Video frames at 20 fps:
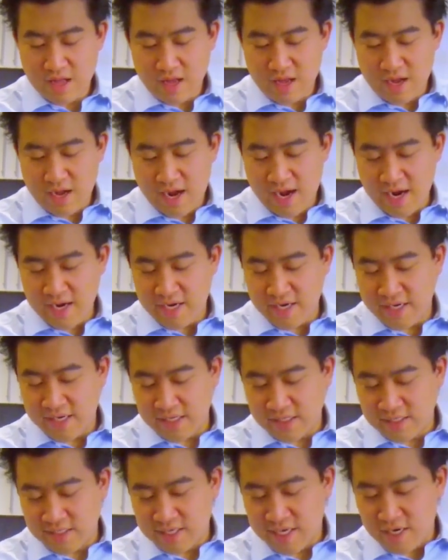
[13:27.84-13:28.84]
and you
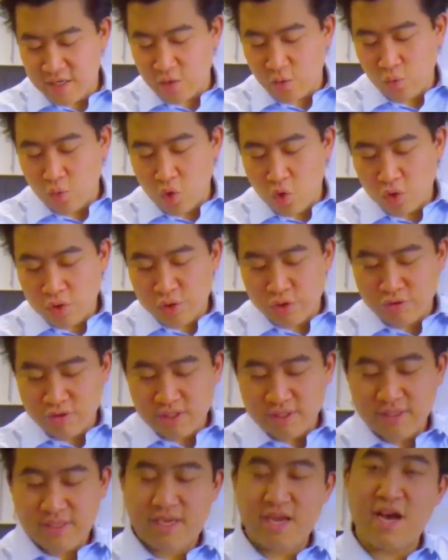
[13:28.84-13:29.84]
can see the water
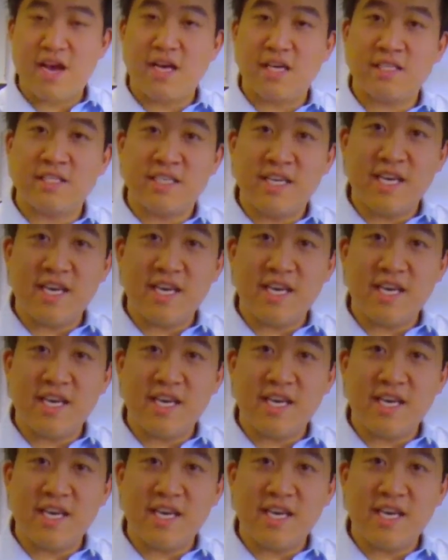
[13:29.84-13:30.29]
is dirty.